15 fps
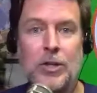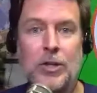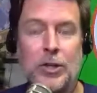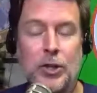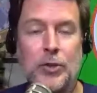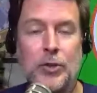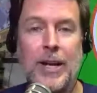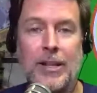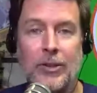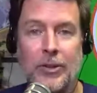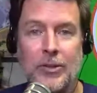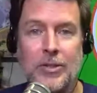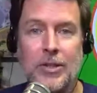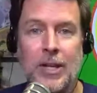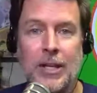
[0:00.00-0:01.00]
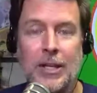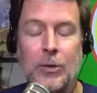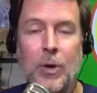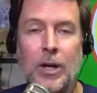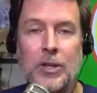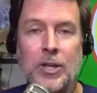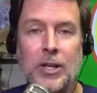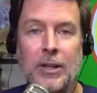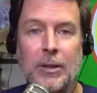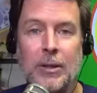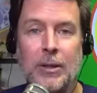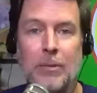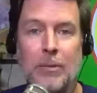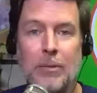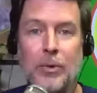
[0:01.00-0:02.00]
trailers. Like you're watching the
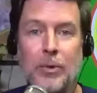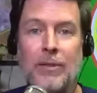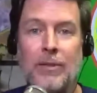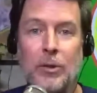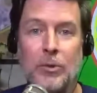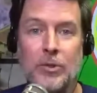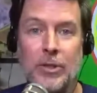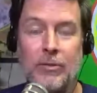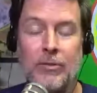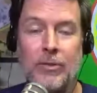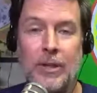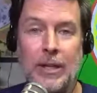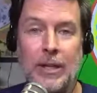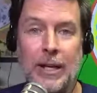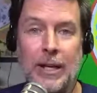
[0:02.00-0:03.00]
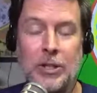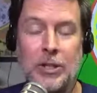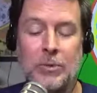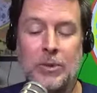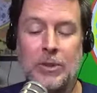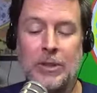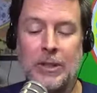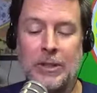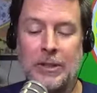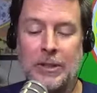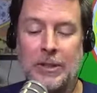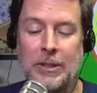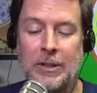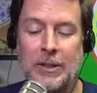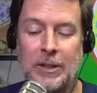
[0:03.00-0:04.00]
previews of the actual
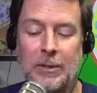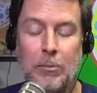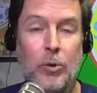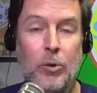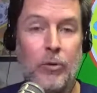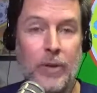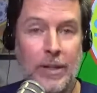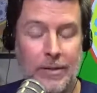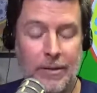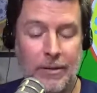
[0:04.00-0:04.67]
movies.